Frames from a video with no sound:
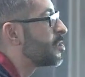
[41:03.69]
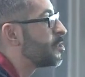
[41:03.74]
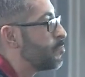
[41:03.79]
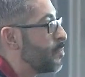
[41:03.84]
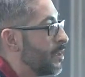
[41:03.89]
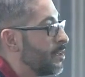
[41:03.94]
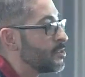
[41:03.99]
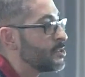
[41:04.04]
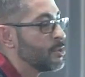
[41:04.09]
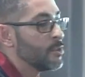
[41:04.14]

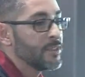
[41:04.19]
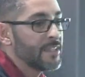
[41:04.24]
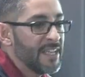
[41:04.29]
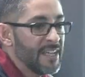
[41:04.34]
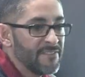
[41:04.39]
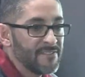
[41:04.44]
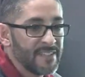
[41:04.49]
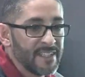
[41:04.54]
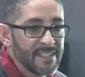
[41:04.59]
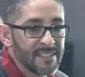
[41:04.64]
spiritual
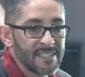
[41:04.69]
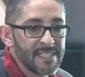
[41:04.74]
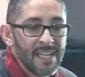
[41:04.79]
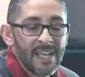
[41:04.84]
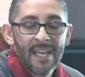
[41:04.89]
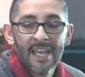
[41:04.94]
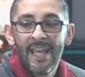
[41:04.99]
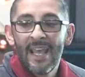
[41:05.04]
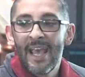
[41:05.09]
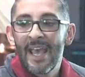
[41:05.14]
gift is
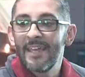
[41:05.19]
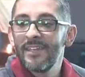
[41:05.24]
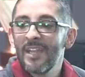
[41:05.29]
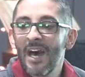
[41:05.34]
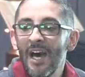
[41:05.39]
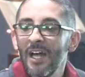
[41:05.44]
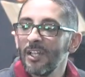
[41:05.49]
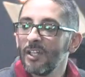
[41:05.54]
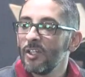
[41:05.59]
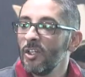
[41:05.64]
and
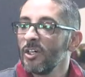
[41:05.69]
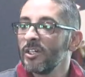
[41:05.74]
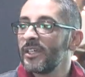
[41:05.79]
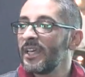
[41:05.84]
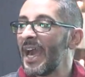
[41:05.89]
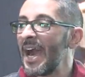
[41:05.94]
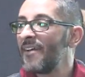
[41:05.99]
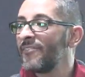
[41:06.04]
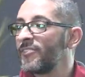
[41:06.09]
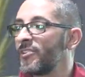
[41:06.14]
not
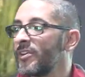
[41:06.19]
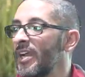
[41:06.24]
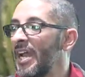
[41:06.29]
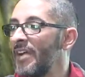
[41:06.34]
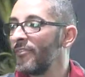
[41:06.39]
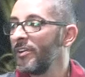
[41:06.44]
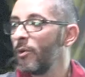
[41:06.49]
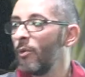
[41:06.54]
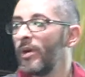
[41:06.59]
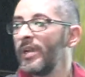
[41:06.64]
look after
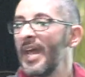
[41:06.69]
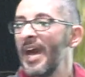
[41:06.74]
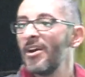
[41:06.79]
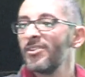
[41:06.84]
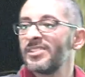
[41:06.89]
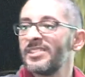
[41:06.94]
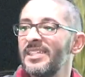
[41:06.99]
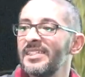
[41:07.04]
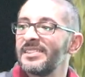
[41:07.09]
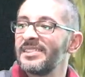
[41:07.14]
everyone
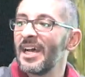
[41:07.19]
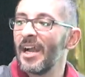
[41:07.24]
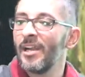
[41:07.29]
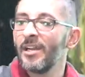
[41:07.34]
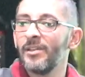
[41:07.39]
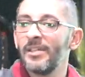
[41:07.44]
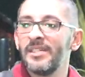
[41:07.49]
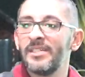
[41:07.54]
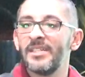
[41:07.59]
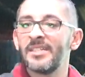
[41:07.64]
else and
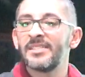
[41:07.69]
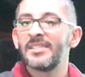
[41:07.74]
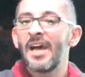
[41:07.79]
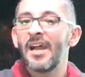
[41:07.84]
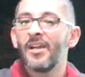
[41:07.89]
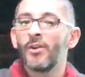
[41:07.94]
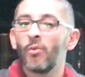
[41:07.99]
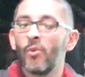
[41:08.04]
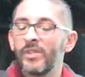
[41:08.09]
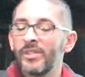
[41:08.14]
desire, and
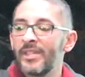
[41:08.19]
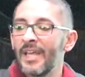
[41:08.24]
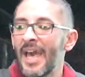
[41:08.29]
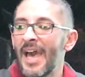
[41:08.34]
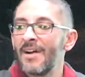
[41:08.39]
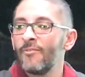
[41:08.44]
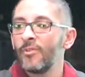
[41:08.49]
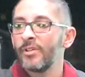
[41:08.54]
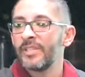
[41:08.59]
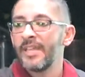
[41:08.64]
desire what to
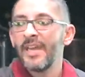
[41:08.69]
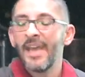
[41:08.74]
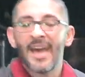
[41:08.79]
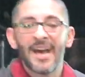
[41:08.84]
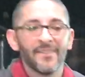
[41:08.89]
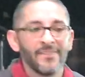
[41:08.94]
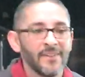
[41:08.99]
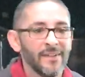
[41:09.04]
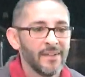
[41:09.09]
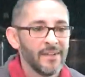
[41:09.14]
have what they
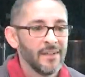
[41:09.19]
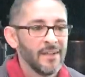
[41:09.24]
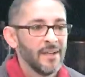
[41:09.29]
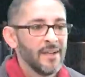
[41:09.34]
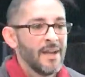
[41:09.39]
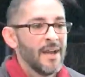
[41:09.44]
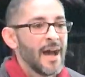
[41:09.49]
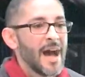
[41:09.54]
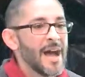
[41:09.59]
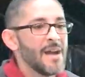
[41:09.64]
have.
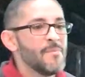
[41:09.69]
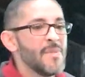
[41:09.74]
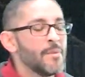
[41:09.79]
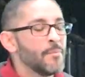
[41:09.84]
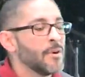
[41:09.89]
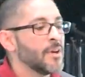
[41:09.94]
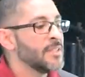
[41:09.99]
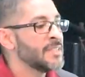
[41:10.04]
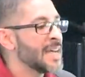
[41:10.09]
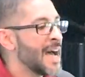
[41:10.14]
I
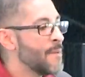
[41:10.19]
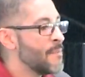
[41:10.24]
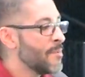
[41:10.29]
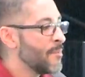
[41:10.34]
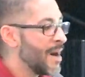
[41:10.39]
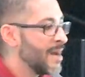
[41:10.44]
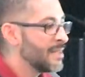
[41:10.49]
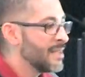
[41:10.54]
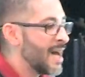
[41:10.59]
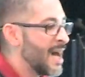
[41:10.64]
remember a time in
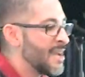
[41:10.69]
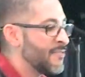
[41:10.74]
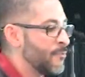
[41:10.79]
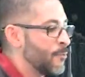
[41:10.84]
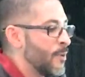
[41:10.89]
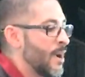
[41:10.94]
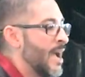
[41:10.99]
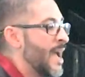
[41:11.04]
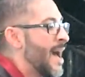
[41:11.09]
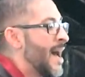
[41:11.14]
my life
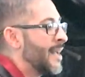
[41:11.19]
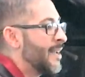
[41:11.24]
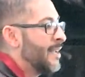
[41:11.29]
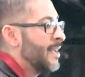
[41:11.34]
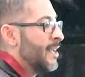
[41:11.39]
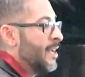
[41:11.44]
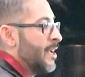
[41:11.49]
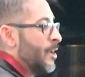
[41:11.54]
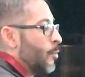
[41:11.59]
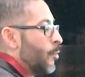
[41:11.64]
where I had
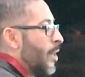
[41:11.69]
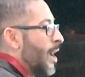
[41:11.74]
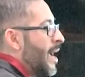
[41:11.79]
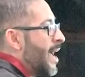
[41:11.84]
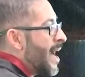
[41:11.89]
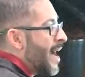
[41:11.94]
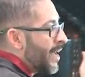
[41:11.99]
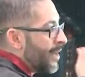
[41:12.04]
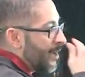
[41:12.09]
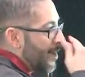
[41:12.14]
where I
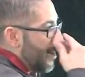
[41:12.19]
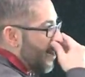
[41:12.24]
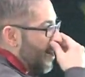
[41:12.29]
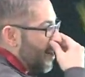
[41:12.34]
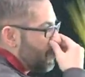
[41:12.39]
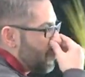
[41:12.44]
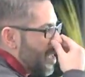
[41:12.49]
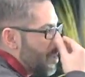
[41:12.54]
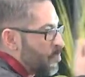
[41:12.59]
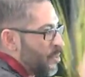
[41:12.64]
had
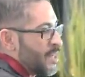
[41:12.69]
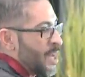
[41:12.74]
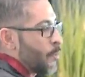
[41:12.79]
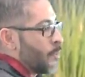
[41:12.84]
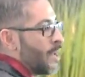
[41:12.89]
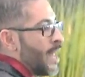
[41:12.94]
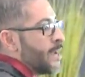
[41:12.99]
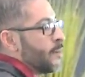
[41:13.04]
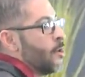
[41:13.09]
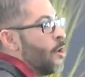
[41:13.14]
uh, people that
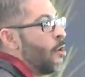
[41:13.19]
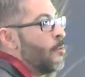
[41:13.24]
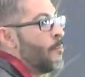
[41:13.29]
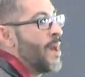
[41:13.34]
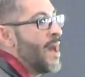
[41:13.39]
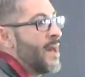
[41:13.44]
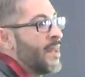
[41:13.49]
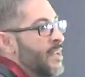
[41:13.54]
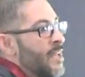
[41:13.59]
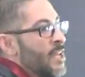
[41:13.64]
were like, oh
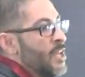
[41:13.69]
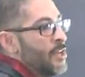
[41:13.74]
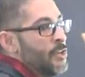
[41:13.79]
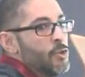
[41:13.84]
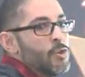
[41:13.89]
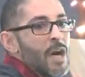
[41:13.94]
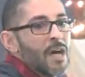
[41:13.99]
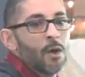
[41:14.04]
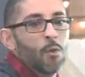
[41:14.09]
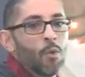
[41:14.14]
man,
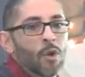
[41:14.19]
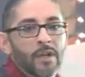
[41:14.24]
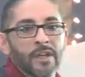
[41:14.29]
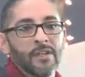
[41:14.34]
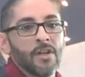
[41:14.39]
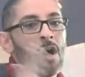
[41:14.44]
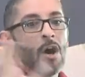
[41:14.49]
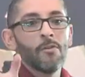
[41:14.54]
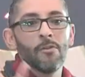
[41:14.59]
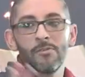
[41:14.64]
you got to work
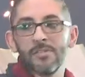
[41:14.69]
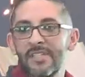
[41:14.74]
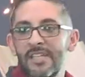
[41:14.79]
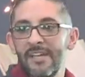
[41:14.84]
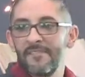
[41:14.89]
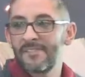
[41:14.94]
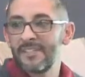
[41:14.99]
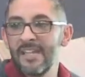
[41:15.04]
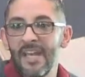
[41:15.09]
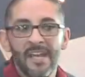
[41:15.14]
in all those
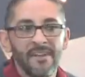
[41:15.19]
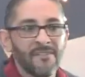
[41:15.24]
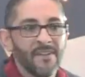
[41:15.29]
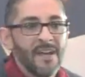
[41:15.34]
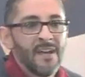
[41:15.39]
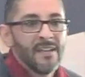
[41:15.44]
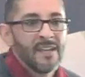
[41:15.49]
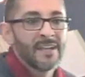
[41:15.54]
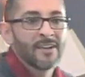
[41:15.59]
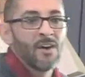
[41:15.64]
gifts,
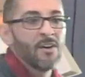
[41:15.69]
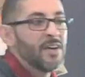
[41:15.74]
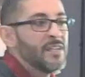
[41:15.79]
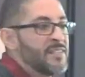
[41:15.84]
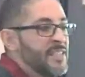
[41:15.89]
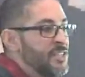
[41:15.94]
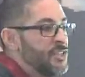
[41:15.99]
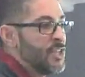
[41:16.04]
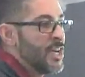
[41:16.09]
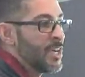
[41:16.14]
Dave. Like, I'm going
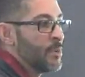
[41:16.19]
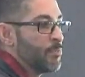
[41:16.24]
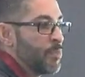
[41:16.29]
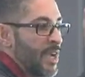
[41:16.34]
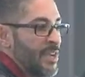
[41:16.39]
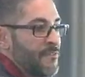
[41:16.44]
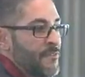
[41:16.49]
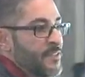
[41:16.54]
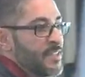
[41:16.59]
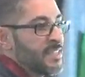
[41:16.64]
to teach you how to
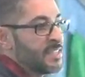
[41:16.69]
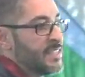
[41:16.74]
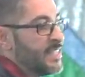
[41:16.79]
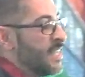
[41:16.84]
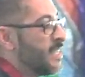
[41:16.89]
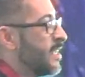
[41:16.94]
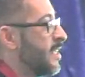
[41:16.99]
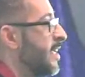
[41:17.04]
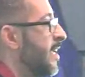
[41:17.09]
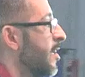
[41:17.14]
pray for the
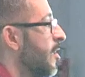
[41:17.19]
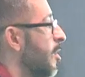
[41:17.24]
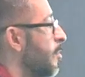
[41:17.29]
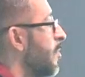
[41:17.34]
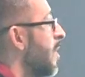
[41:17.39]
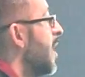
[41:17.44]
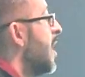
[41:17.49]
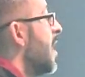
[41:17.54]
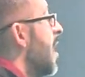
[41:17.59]
sick and heal them.